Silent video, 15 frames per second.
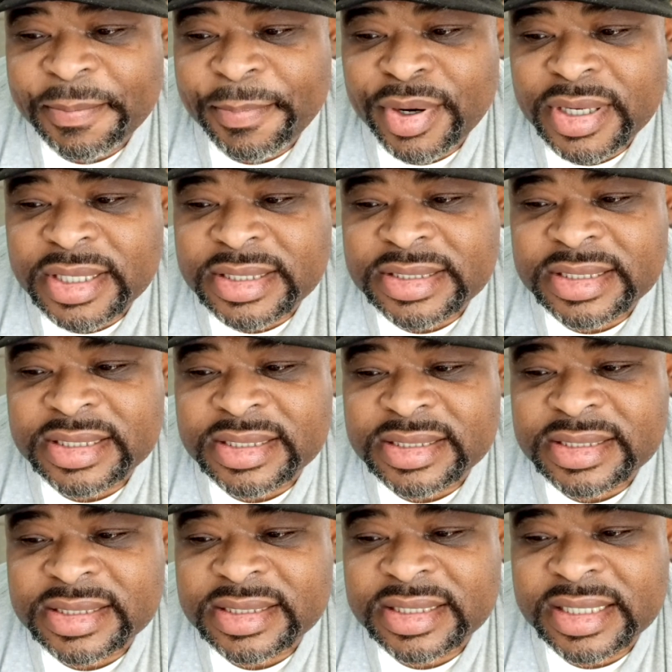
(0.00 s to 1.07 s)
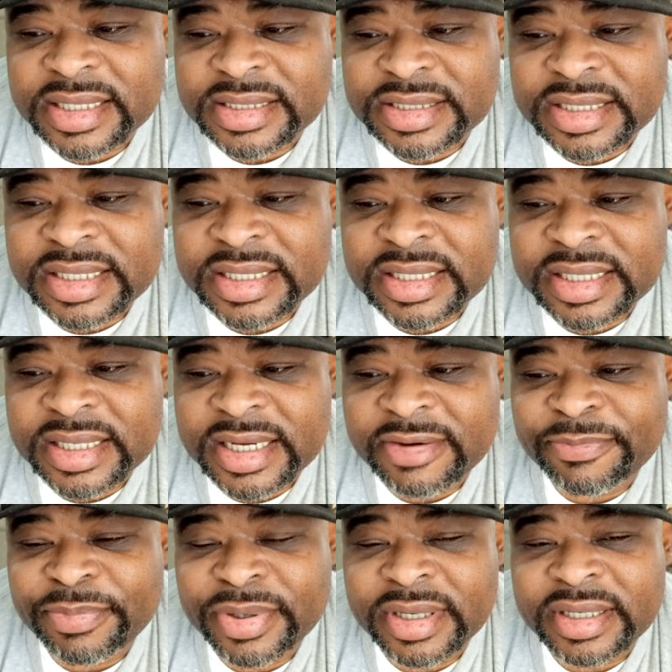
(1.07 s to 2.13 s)
pushes the agenda
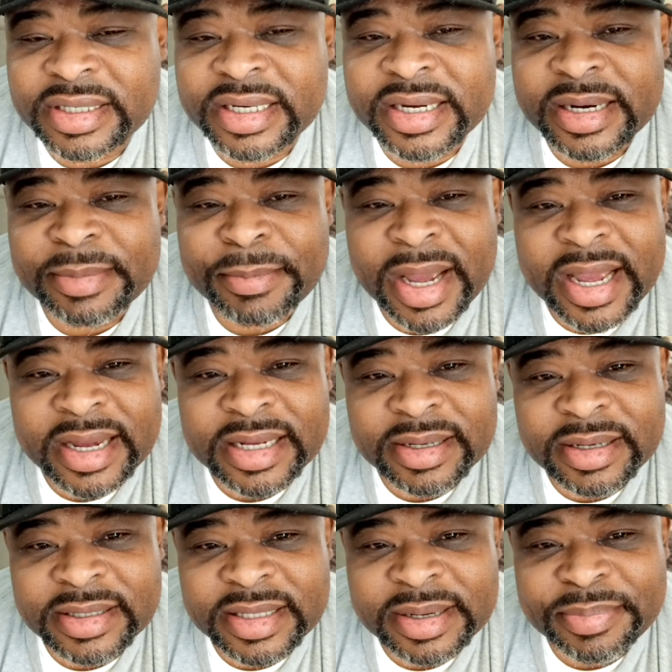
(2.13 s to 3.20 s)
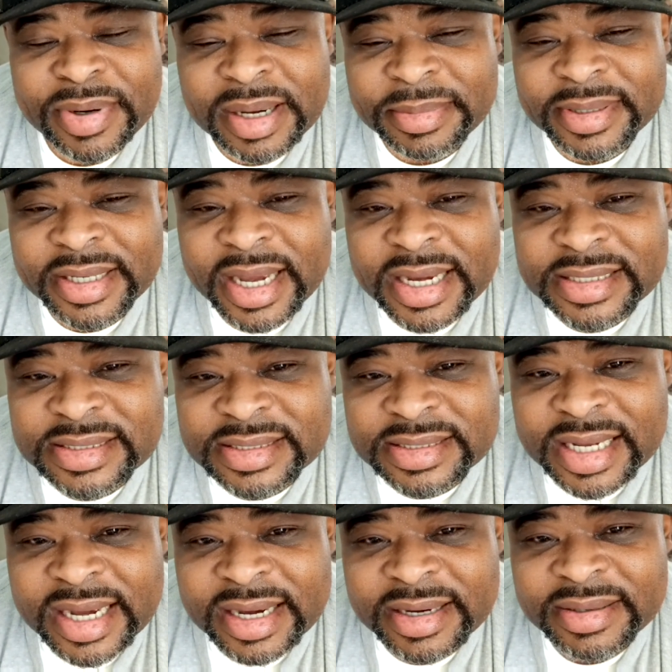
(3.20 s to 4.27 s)
of putting their publications
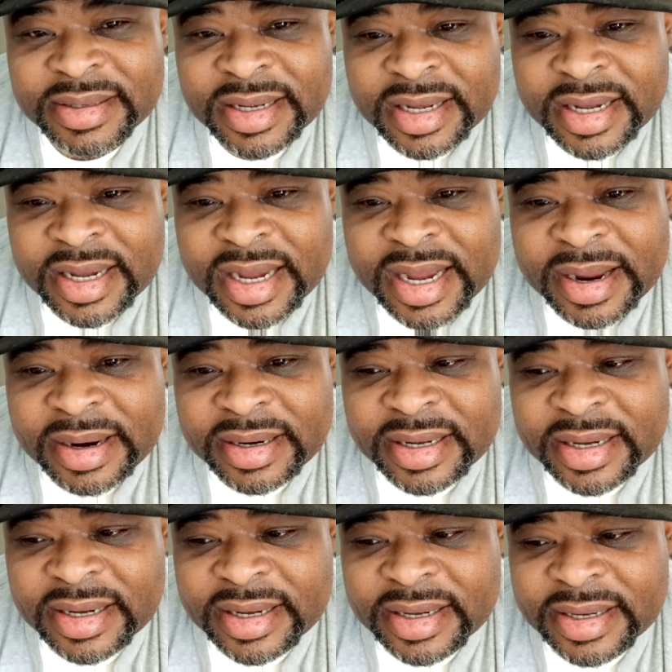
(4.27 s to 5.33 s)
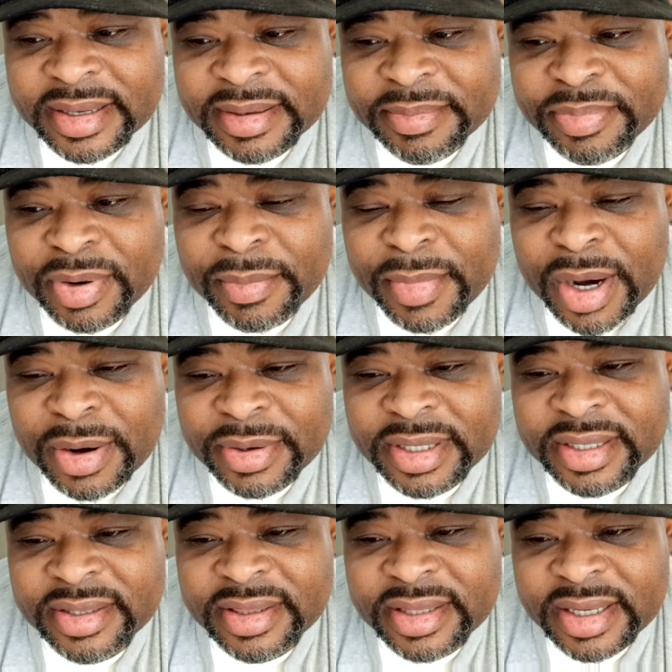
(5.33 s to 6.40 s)
out and
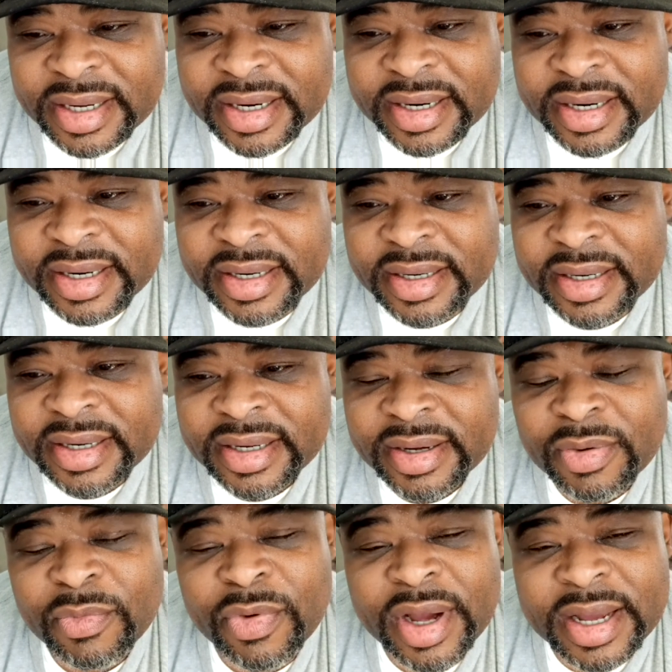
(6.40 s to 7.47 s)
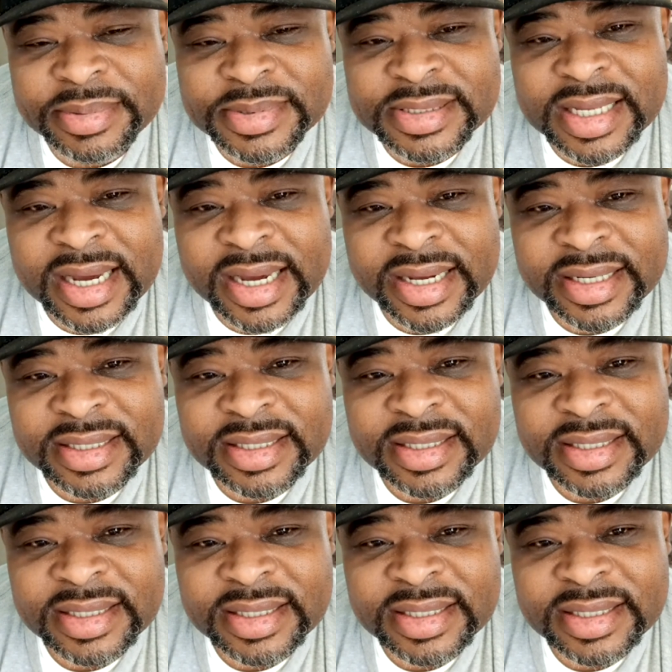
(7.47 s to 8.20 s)
promoting their website